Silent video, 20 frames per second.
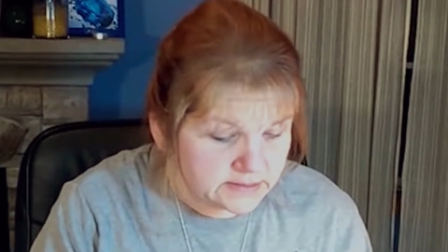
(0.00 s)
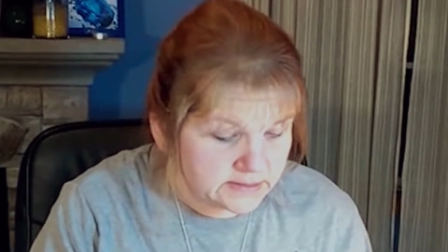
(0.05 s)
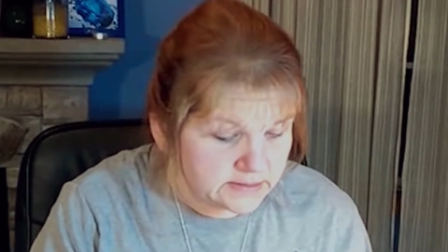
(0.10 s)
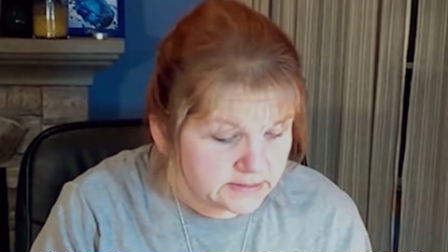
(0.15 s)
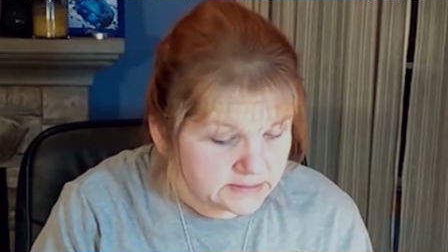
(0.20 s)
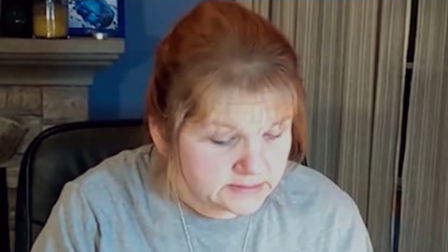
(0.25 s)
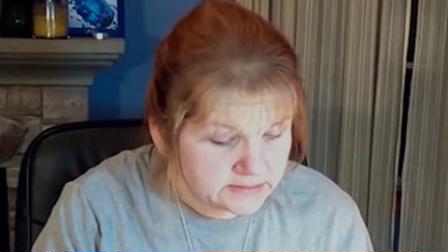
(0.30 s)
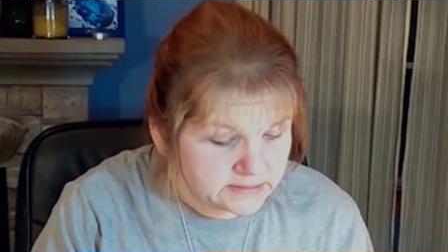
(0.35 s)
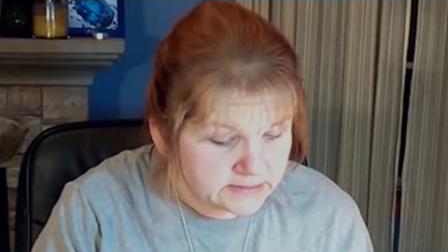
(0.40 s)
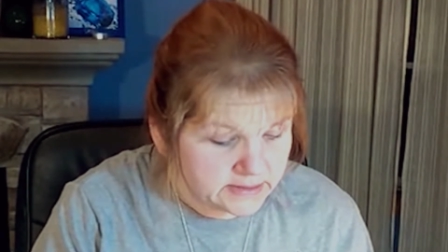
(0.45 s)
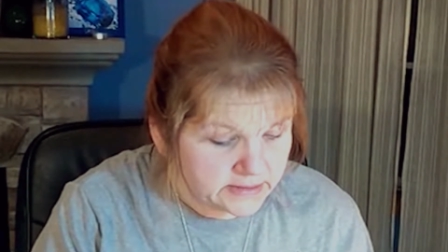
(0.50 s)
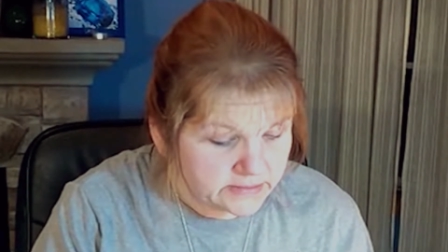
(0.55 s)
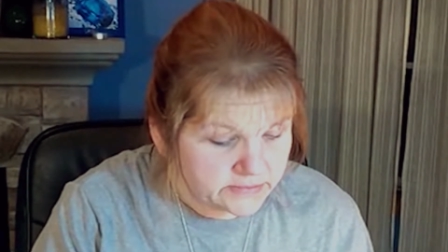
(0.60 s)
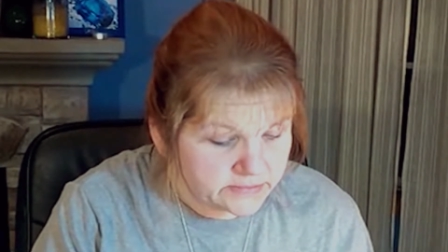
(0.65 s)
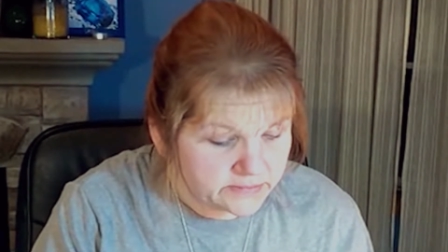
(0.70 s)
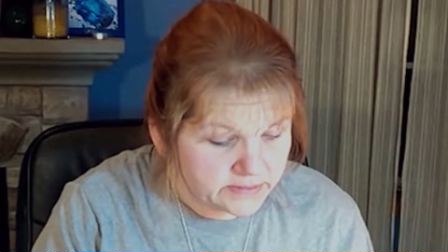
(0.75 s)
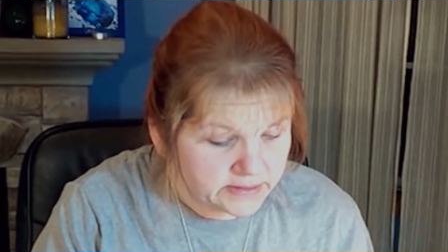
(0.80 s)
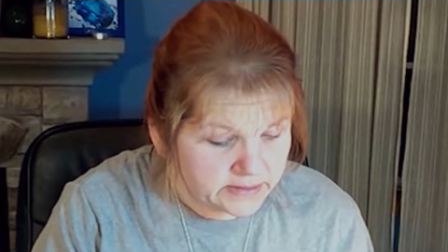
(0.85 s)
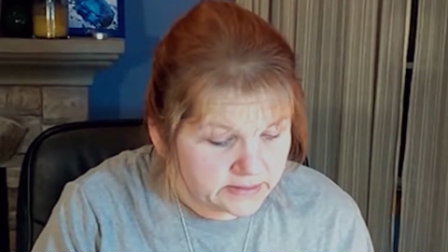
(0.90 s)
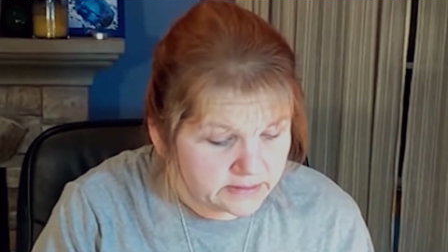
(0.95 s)

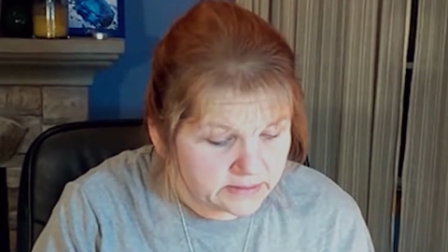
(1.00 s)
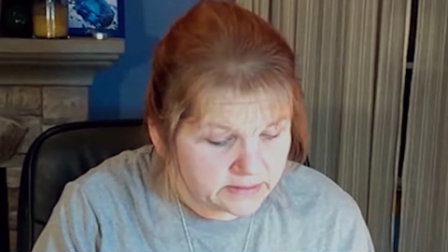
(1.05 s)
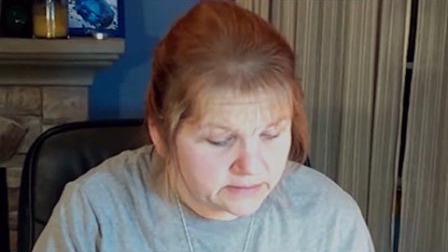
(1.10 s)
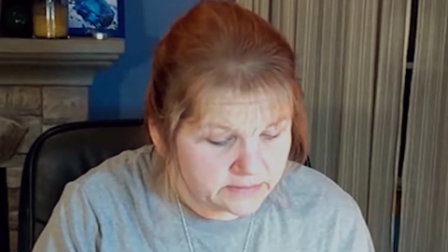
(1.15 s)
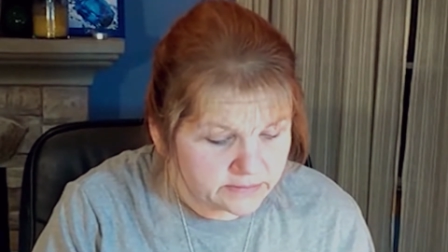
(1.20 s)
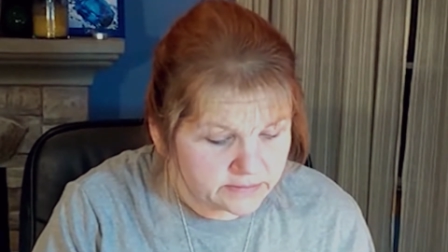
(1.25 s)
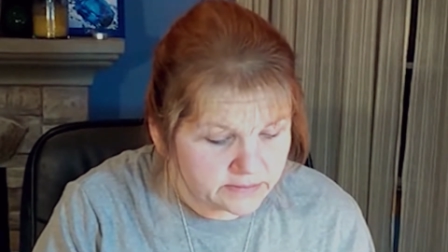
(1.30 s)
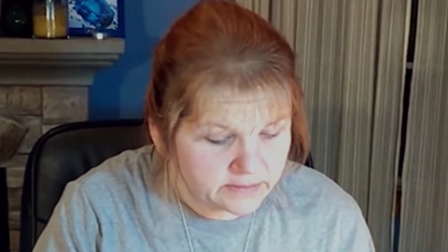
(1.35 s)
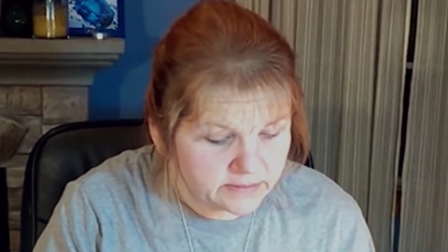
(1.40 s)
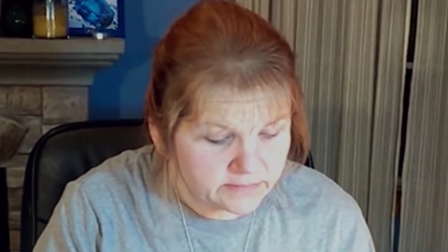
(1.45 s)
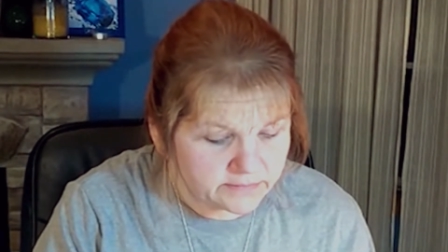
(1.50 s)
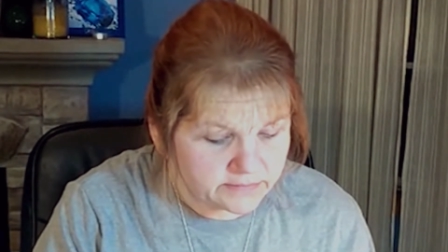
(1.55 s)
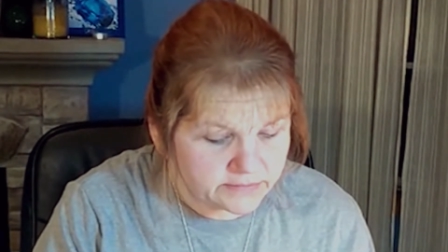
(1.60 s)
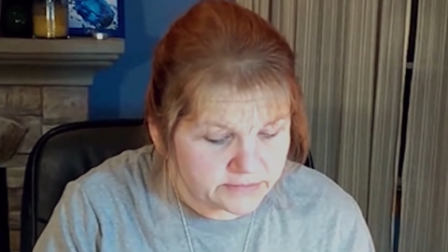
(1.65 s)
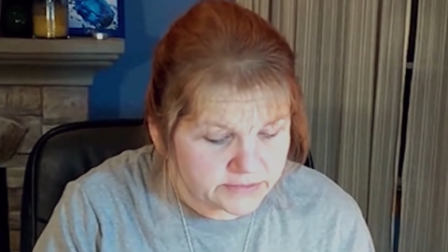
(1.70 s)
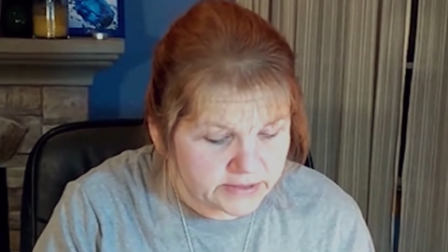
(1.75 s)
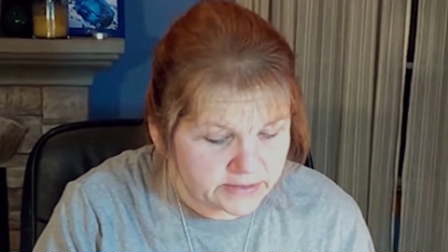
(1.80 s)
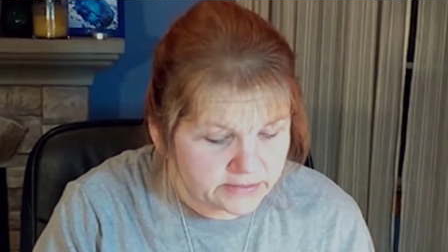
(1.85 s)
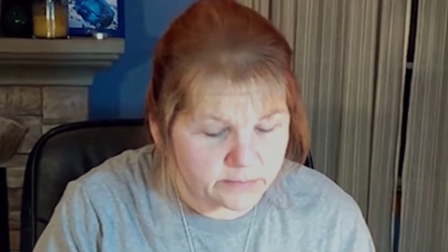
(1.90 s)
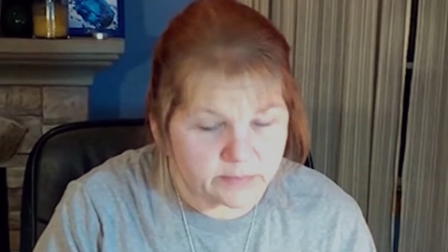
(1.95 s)
Exaggerate Undercover
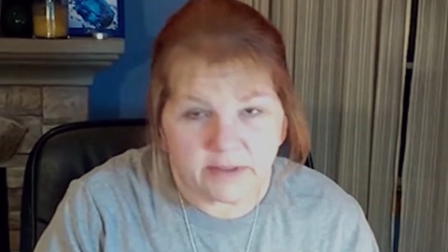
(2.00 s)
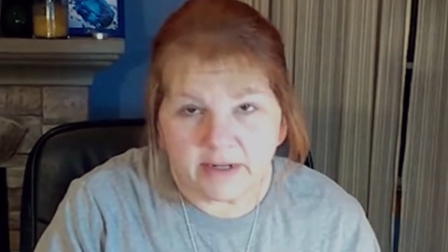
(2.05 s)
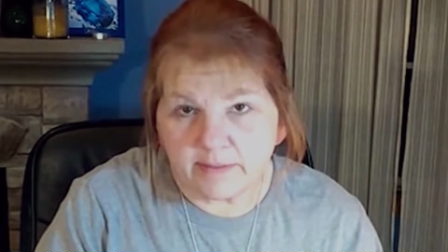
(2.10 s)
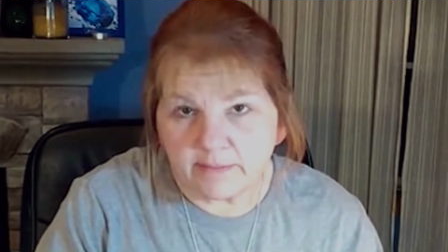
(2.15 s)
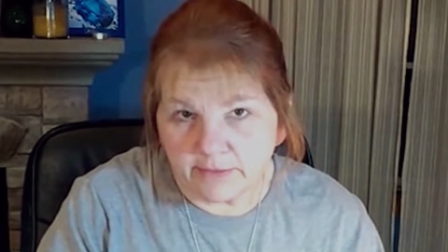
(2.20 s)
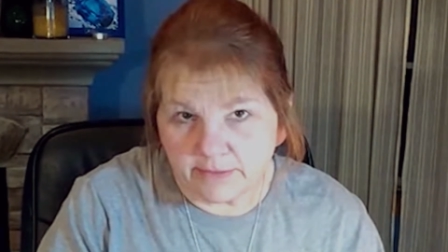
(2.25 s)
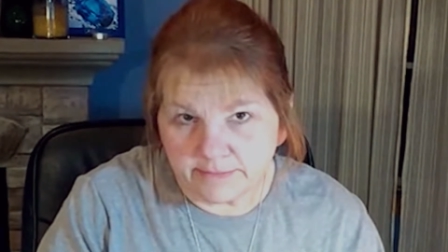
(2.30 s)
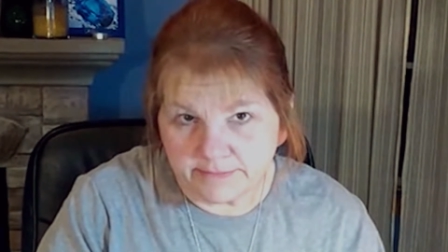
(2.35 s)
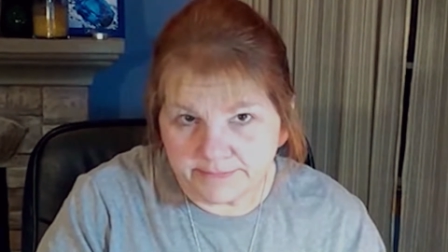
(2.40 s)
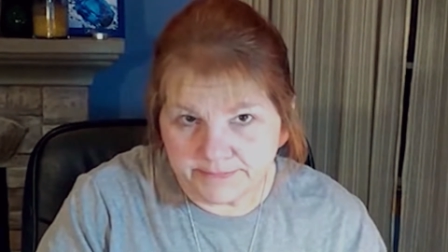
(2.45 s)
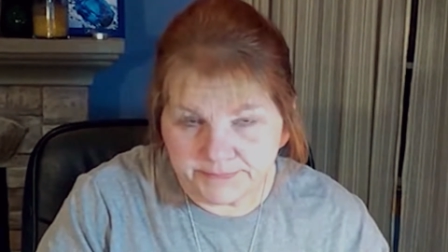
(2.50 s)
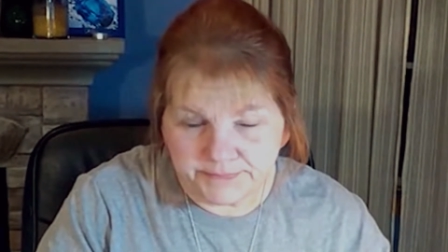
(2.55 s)
Shadow Primer.